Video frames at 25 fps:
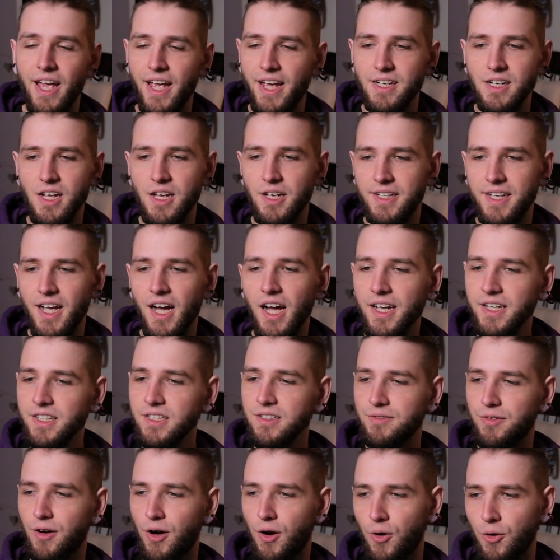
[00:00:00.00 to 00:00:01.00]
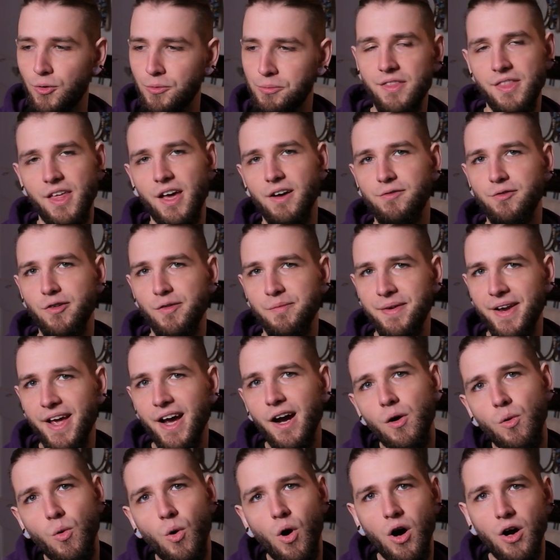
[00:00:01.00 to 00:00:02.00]
And I kind of hope that from
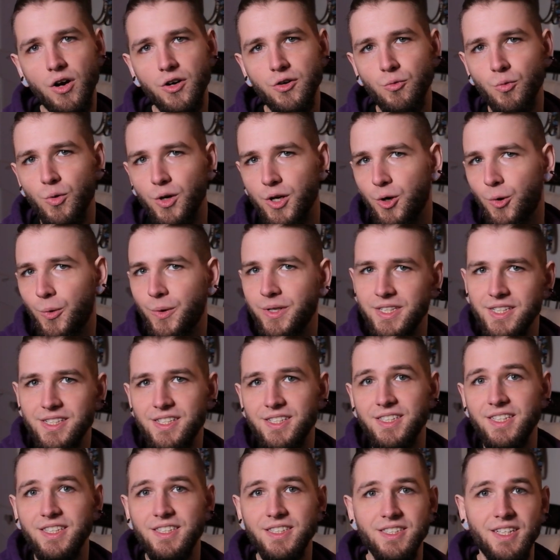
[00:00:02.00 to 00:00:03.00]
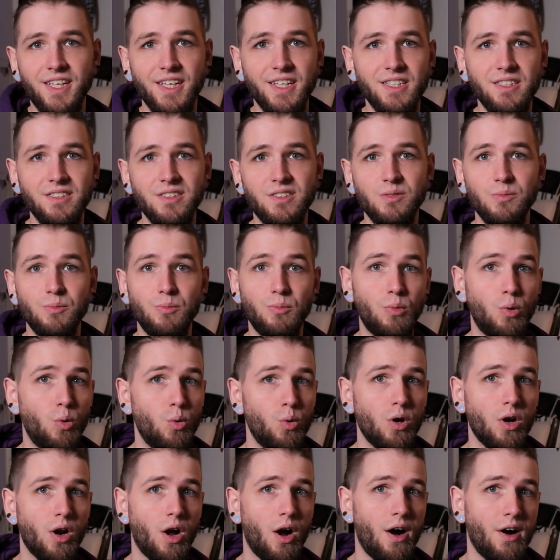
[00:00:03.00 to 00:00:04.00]
now on, we're going to see skins
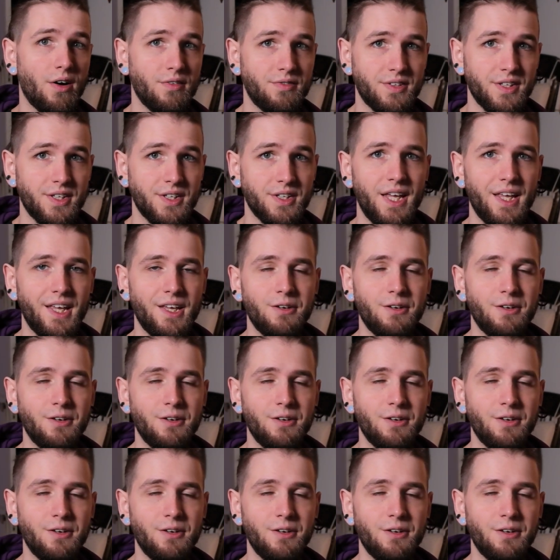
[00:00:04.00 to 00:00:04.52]
more often.